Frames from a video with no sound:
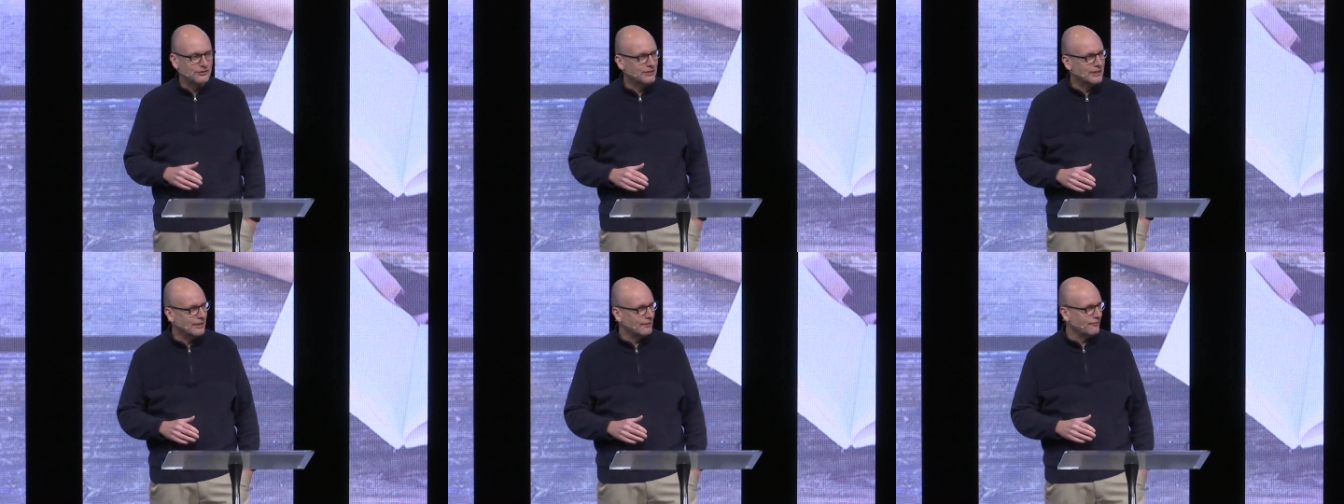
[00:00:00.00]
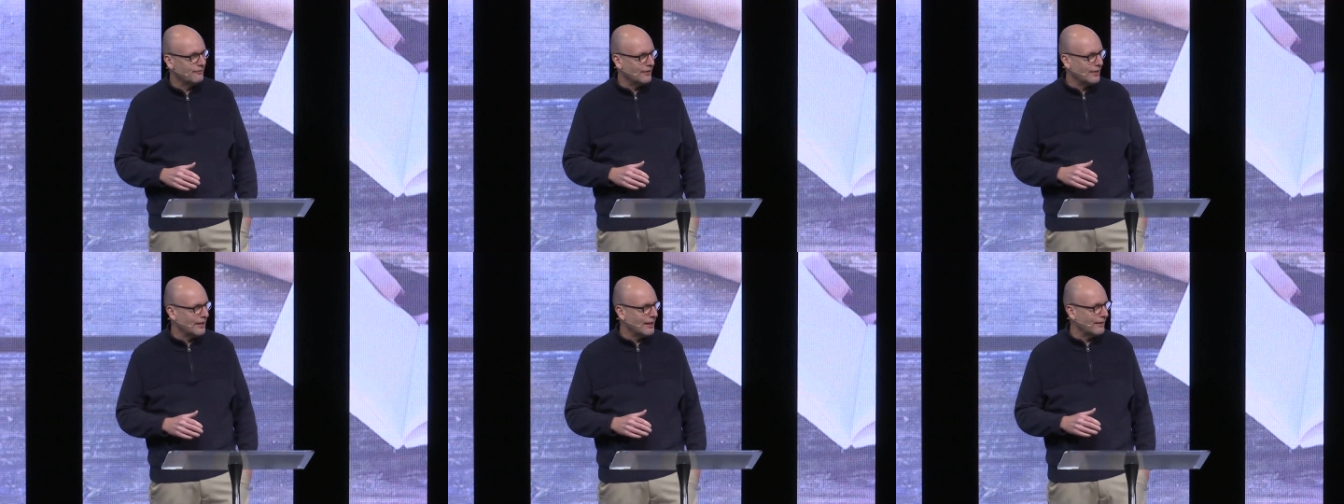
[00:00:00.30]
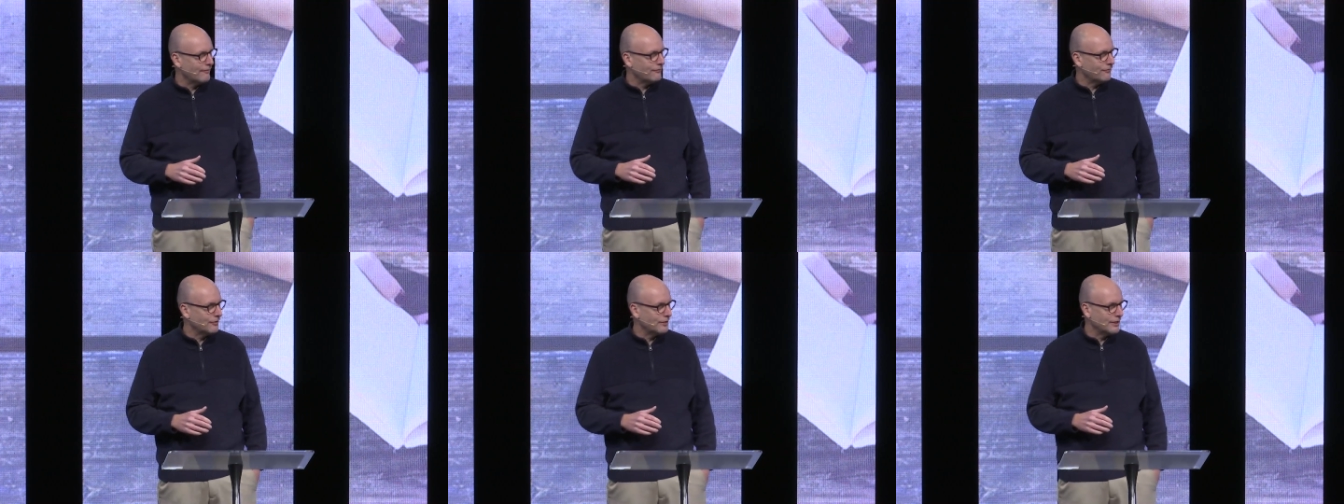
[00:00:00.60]
give
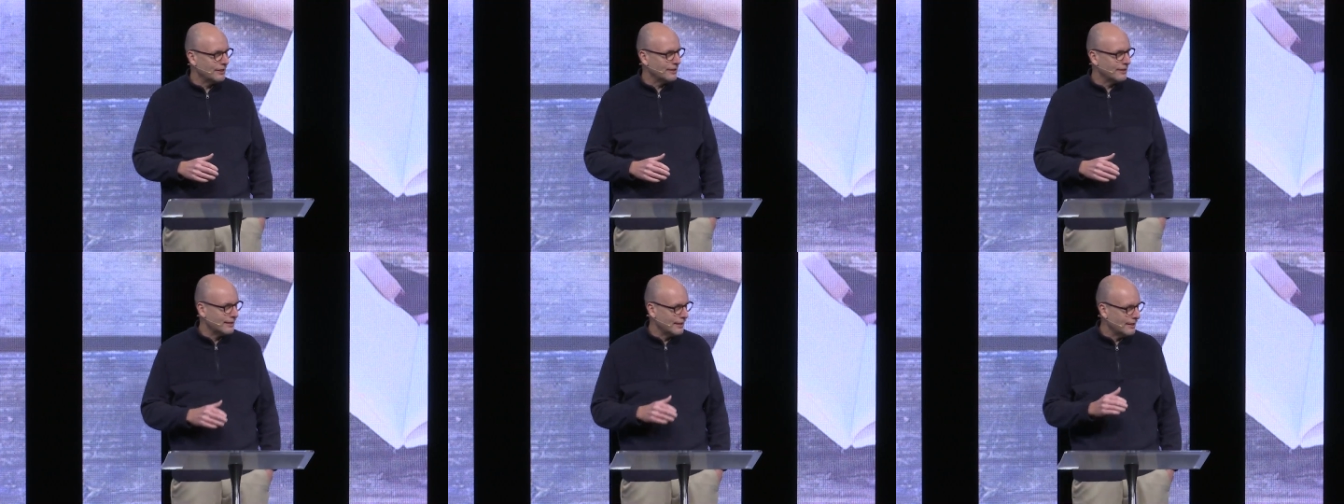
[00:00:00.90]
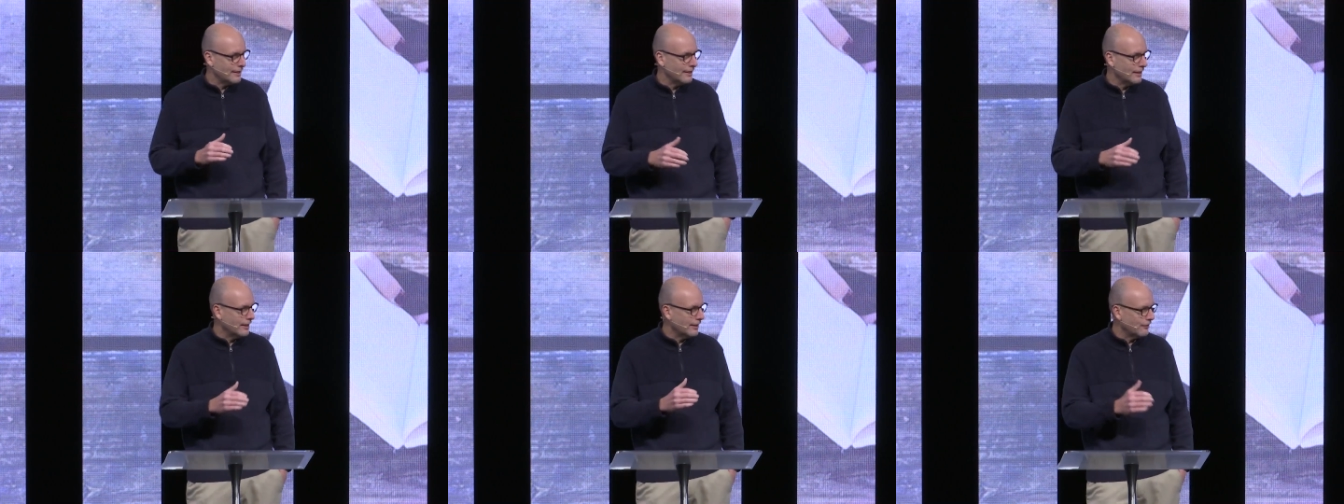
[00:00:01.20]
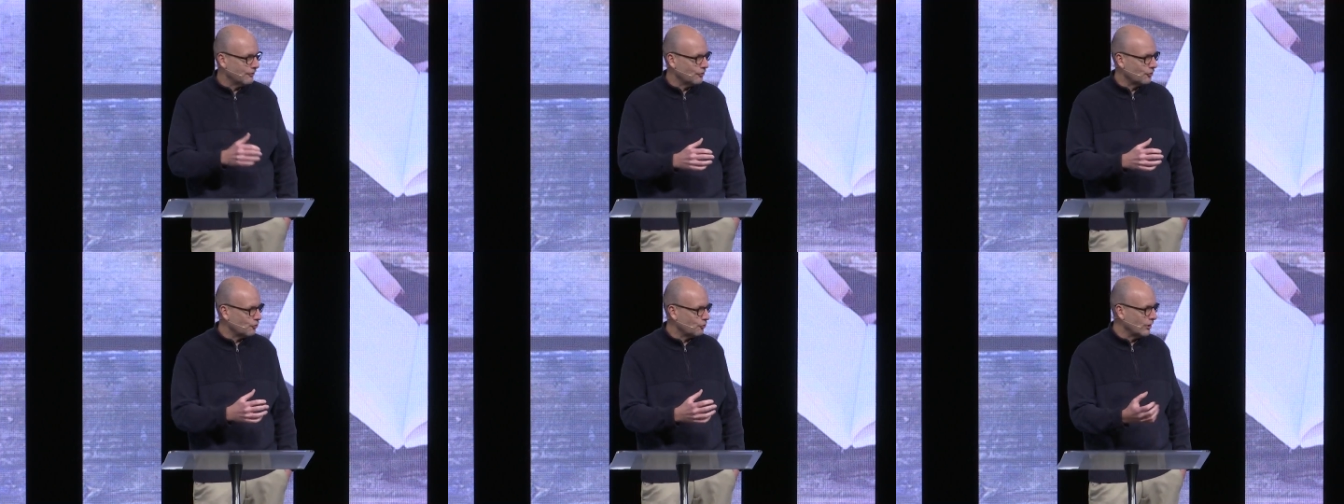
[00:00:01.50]
every kid
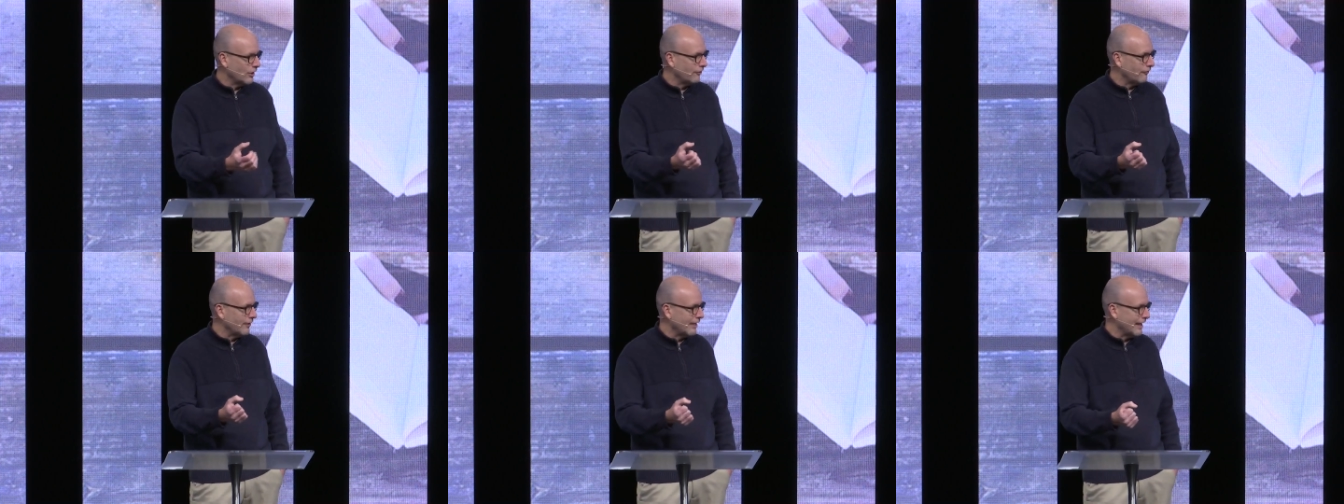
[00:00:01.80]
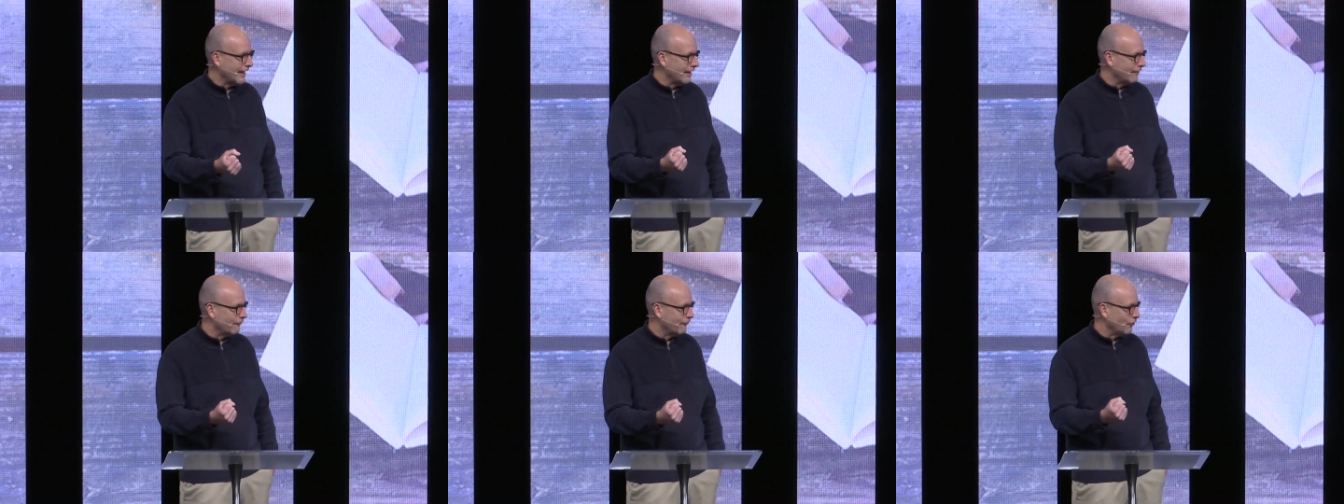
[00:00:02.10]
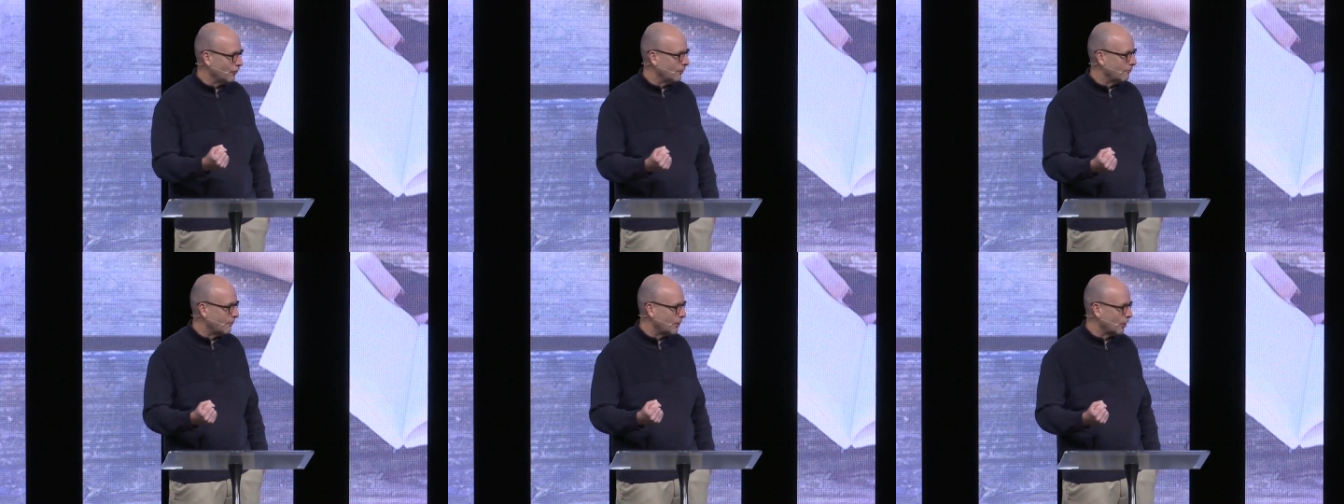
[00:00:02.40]
under 12 a
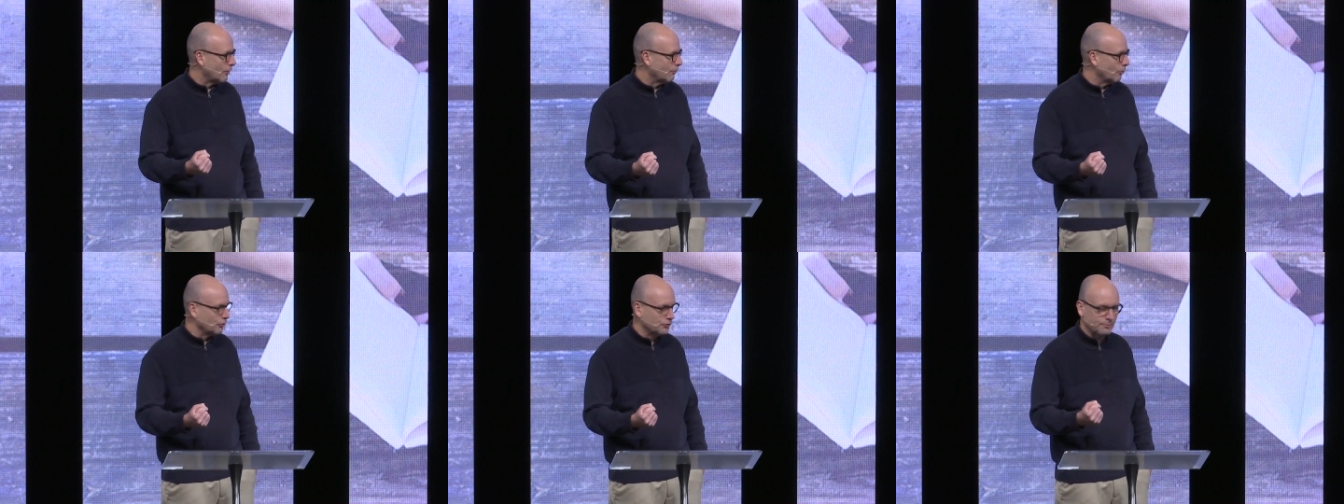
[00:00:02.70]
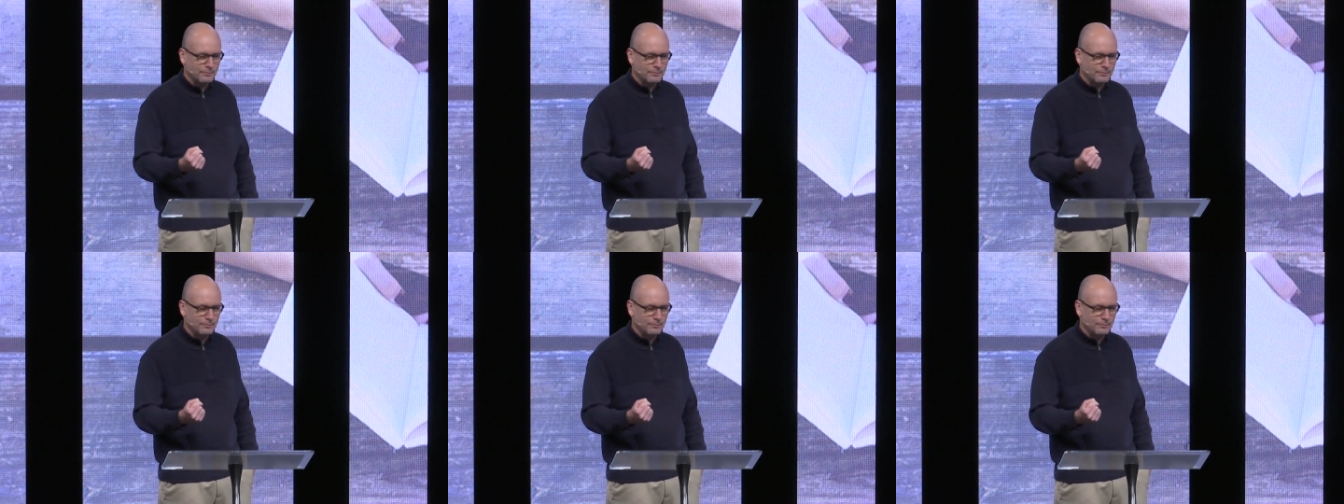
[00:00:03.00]
handful of marbles